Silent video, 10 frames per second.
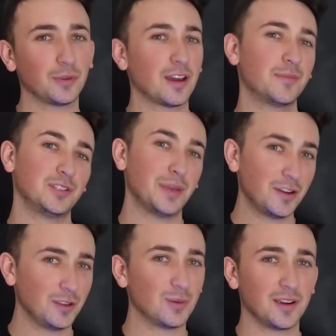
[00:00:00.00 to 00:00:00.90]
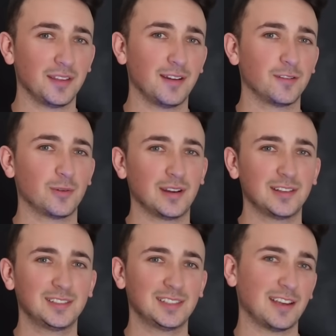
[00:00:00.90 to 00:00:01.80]
with how much better you are than everyone
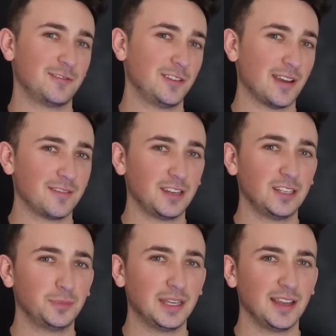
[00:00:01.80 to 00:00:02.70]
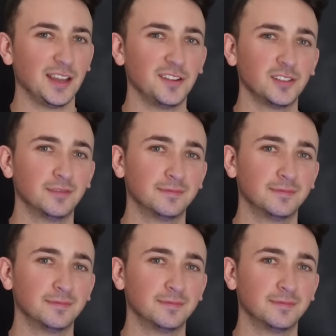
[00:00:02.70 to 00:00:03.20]
else after you have an HPA engine.